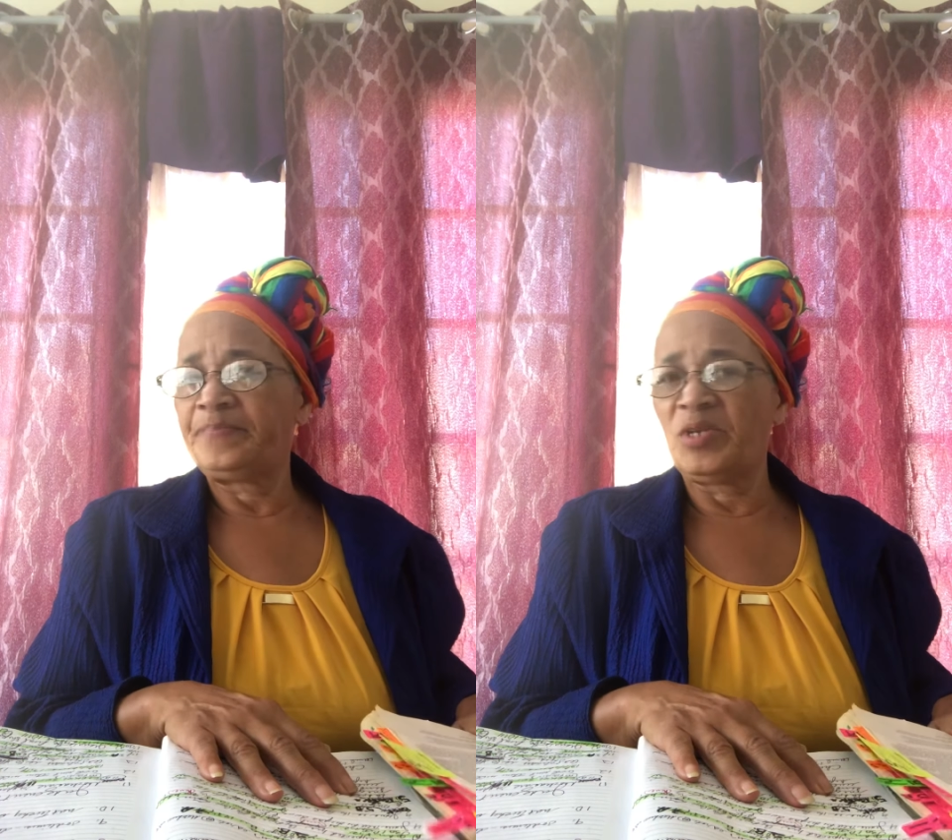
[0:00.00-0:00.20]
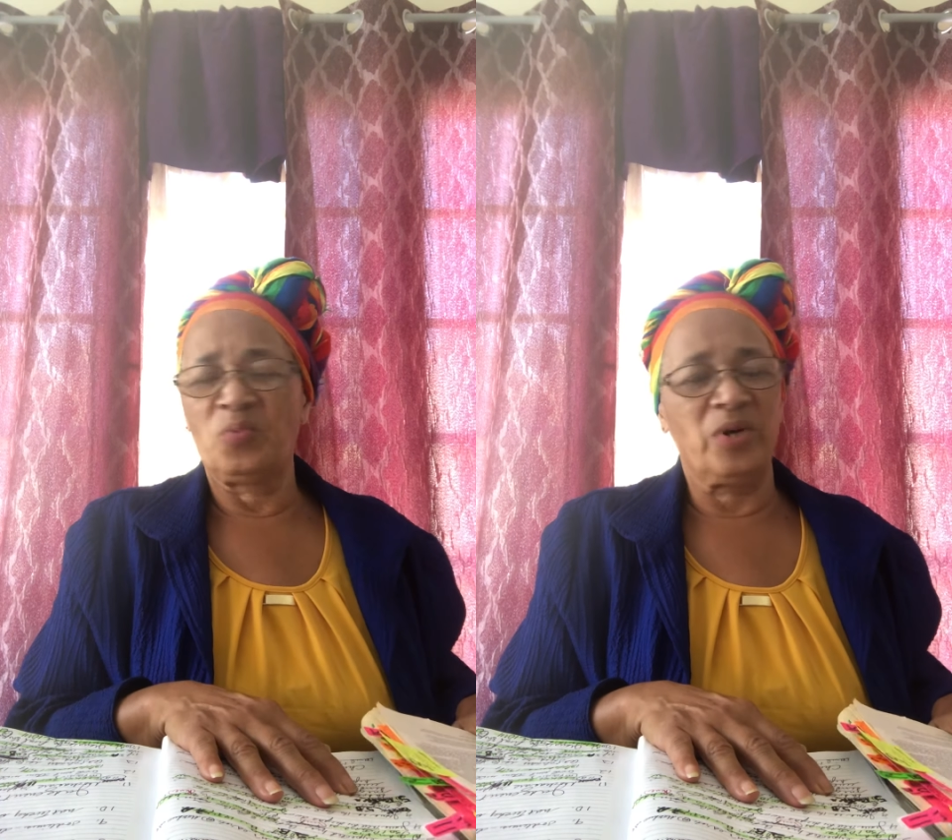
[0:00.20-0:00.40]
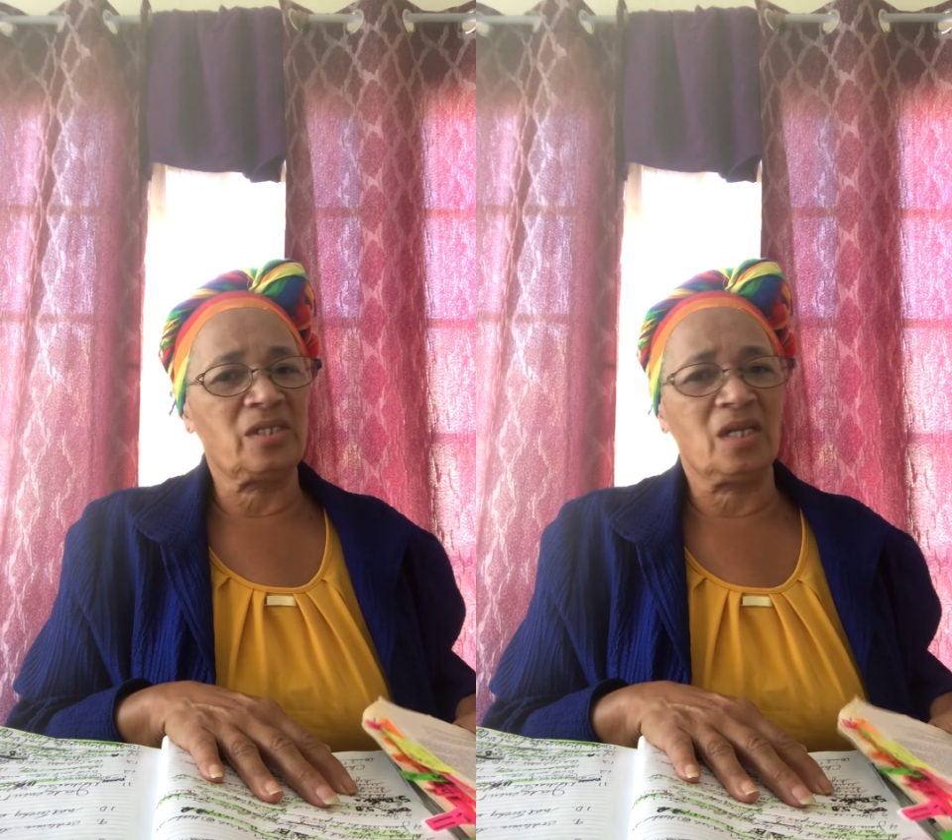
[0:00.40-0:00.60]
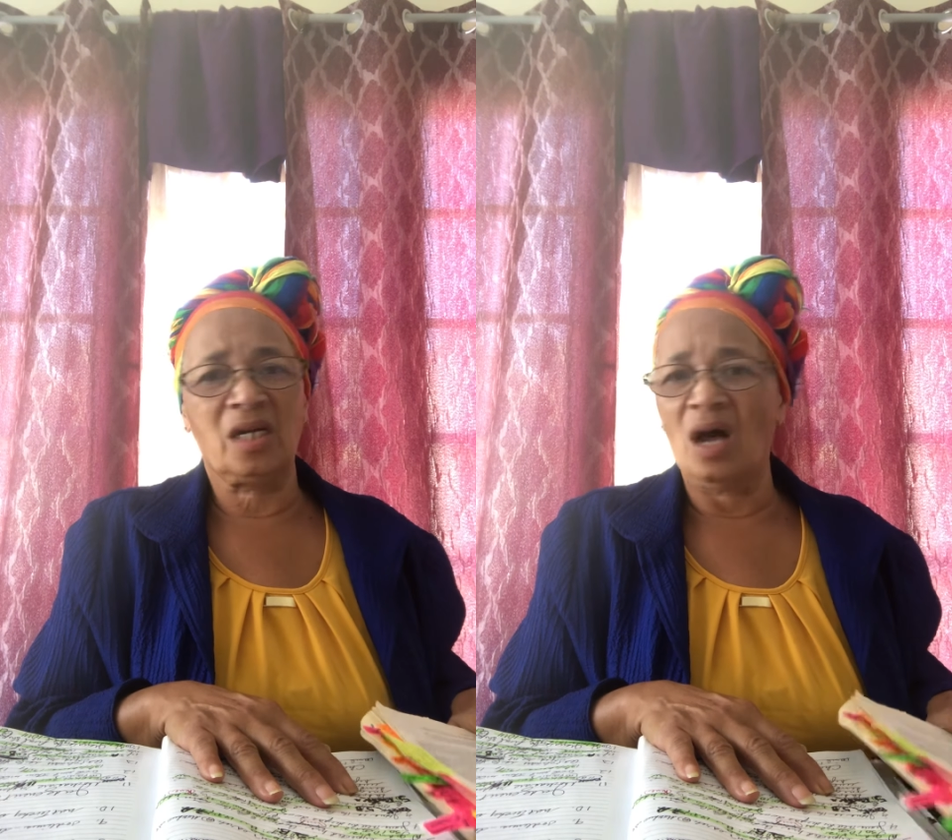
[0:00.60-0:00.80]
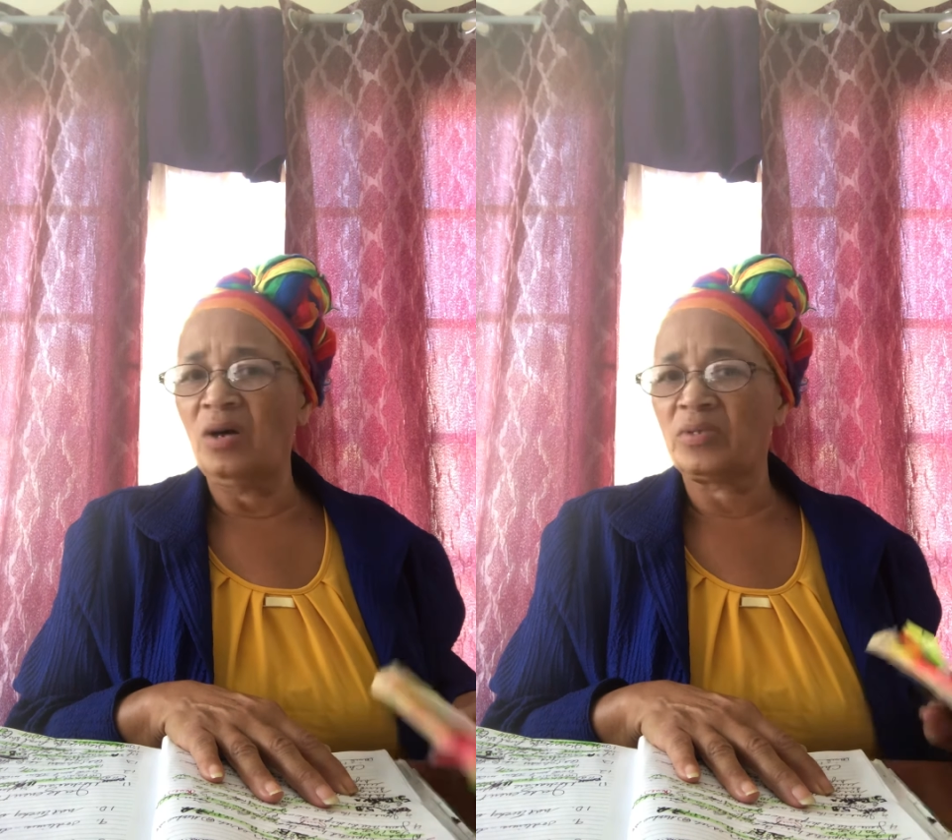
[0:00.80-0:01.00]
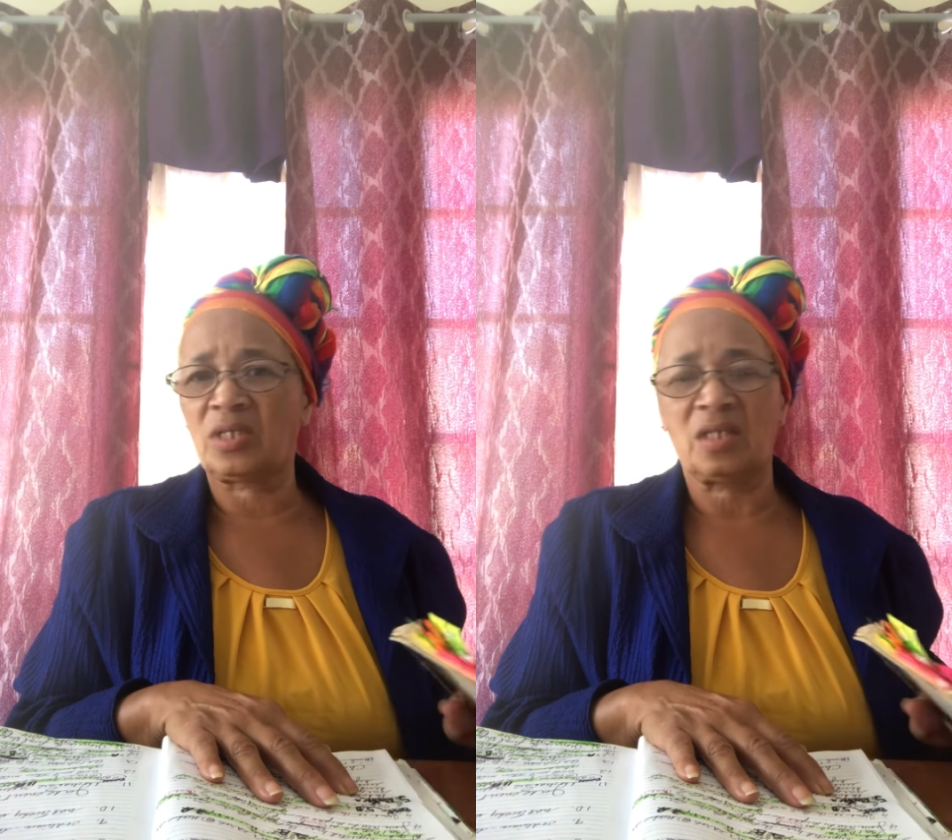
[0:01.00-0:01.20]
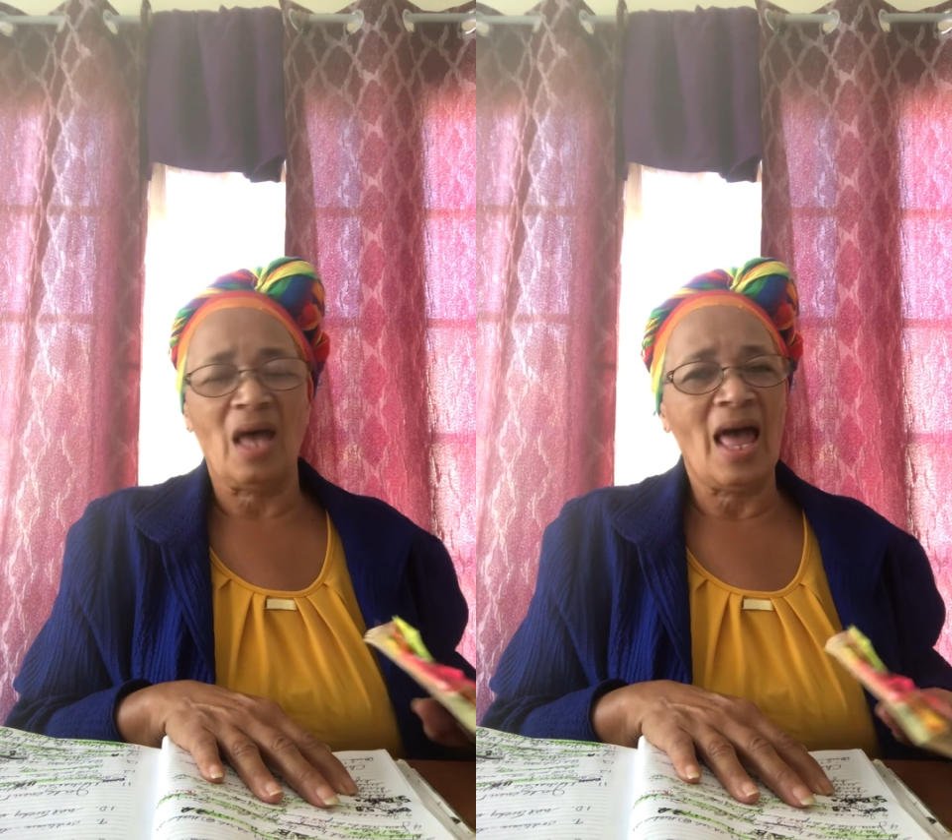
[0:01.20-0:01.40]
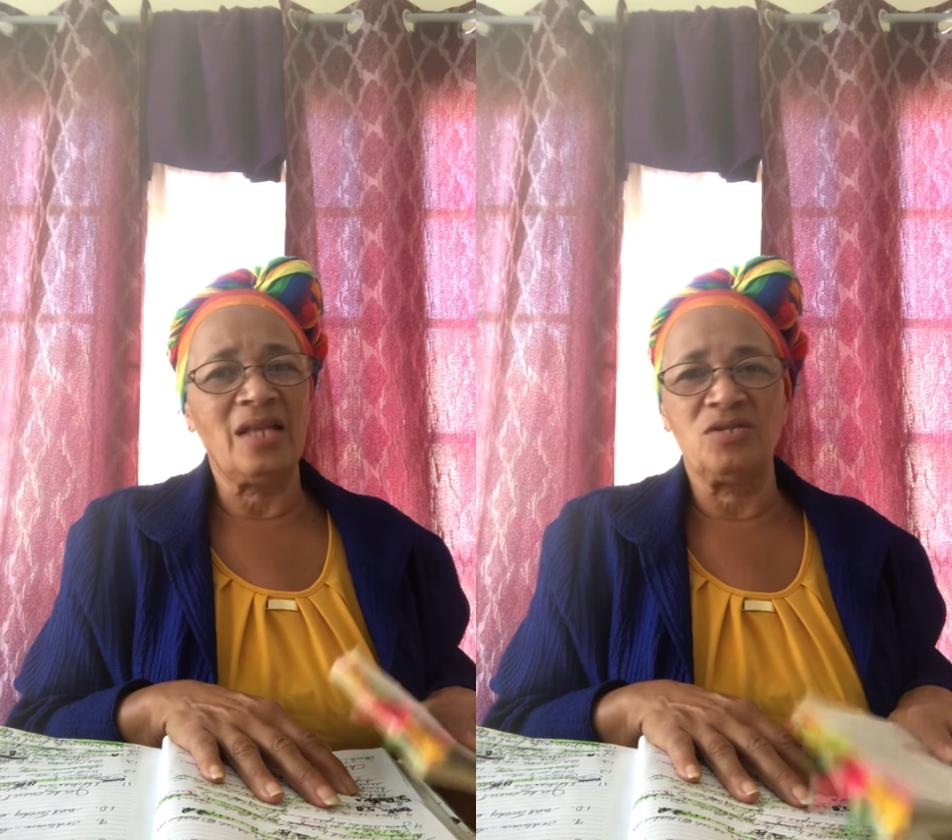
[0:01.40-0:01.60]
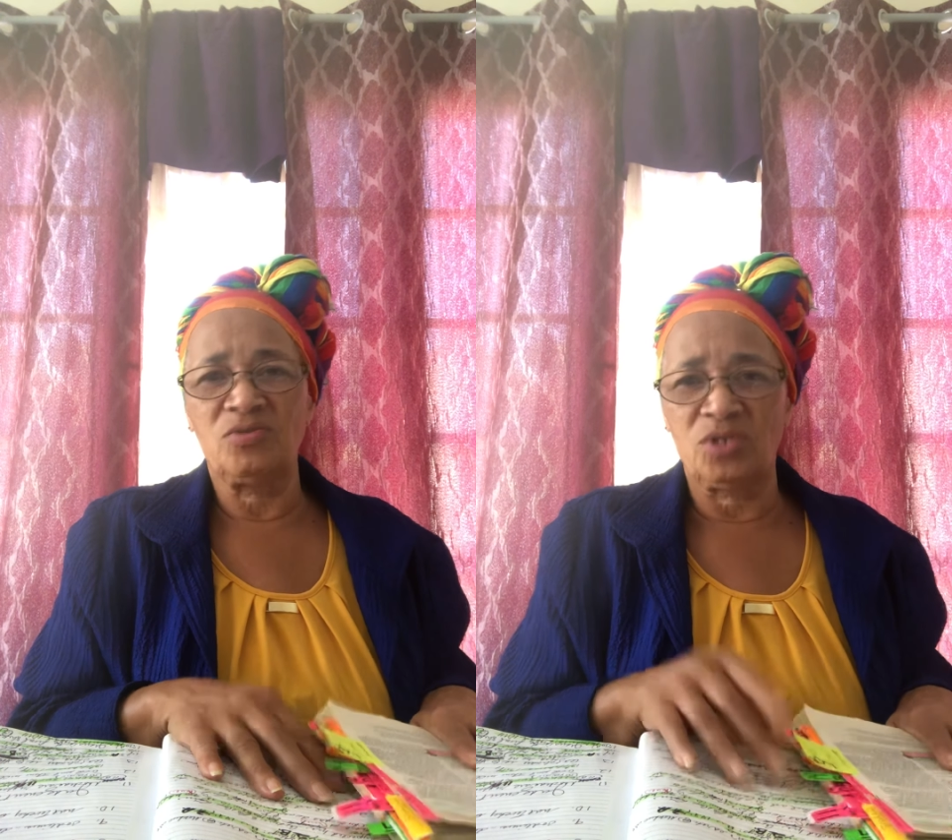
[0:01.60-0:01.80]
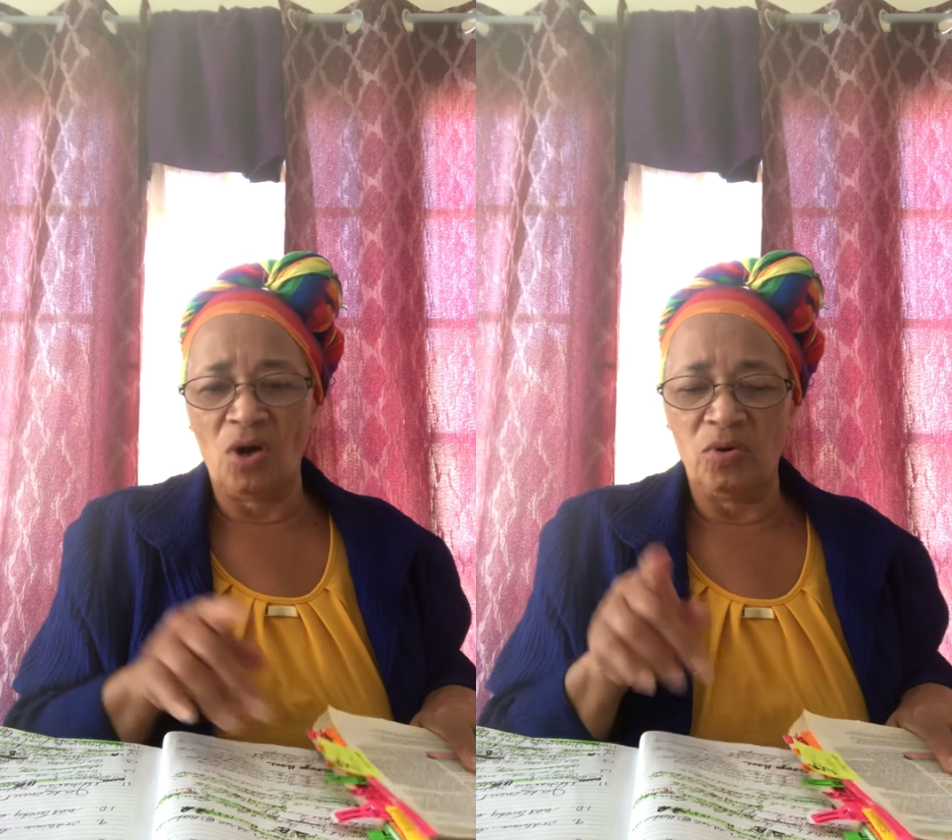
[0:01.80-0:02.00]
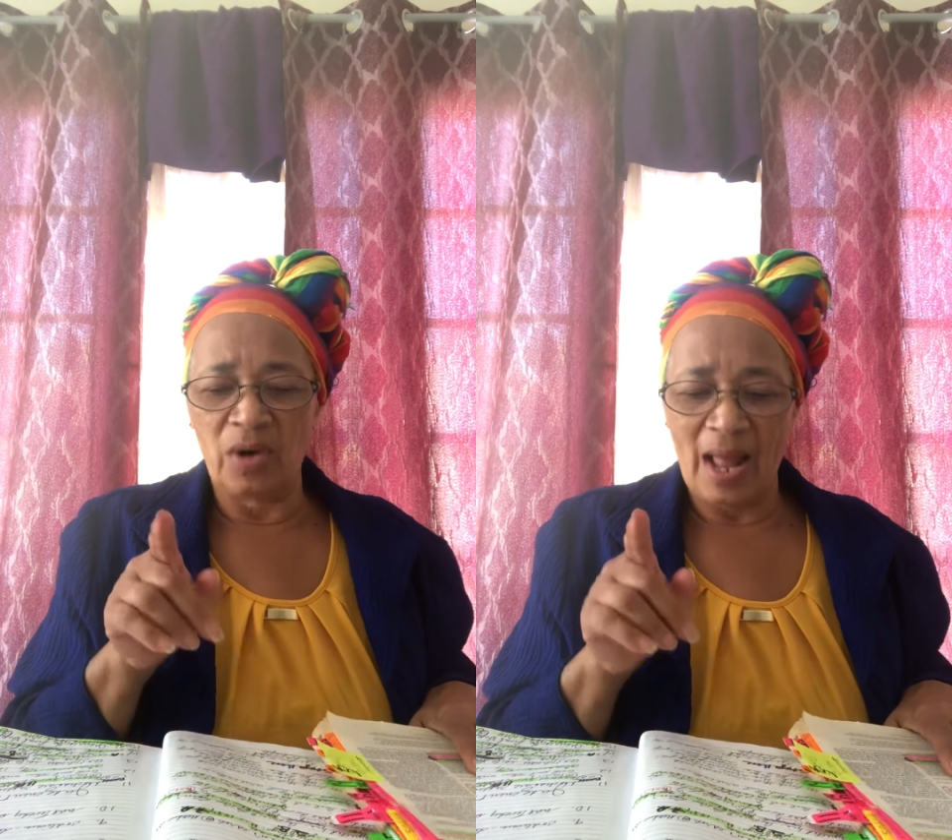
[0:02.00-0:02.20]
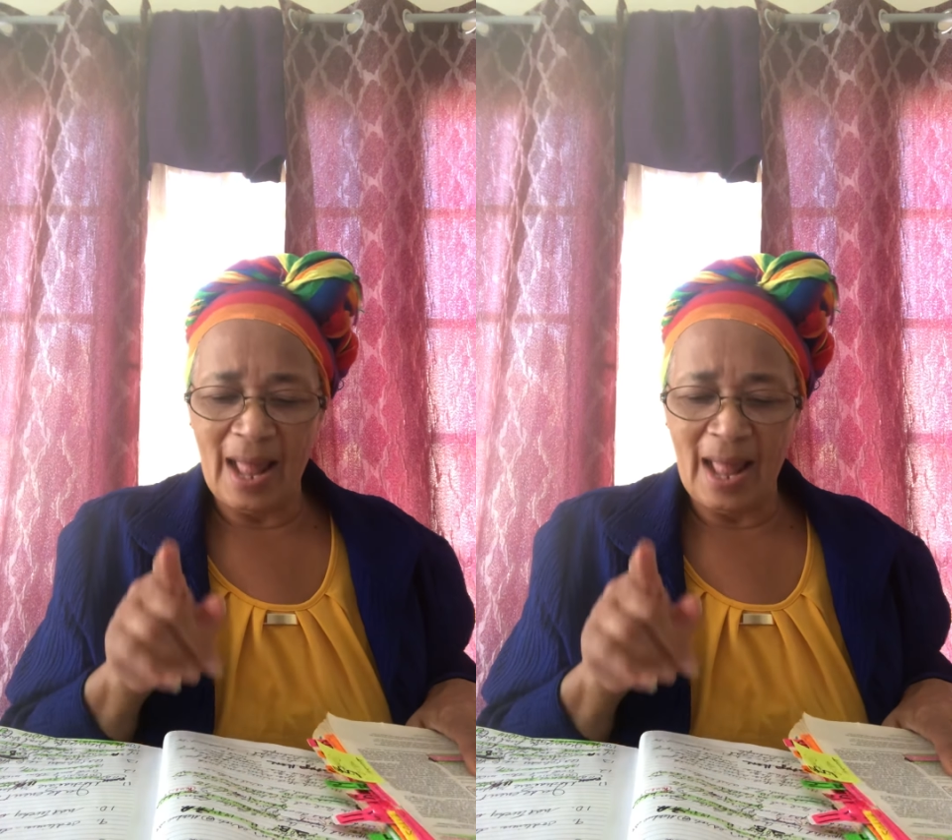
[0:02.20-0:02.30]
you're with the goats and you don't